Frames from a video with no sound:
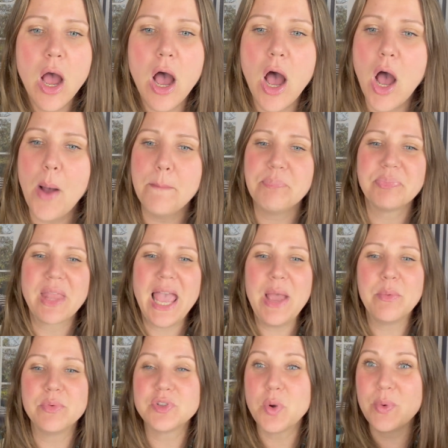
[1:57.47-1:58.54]
And
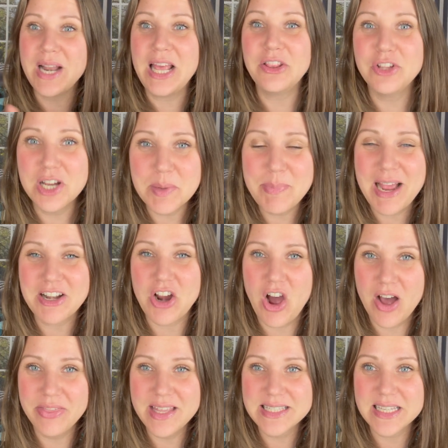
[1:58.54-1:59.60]
so when I looked back
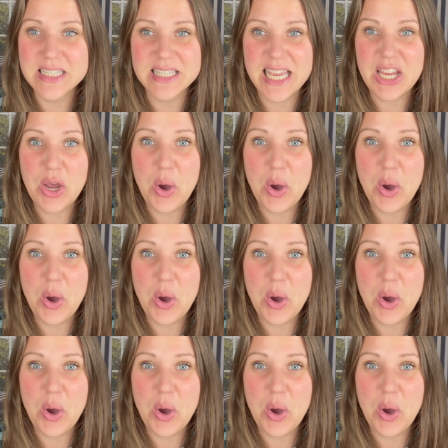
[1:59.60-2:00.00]
on this, I was like,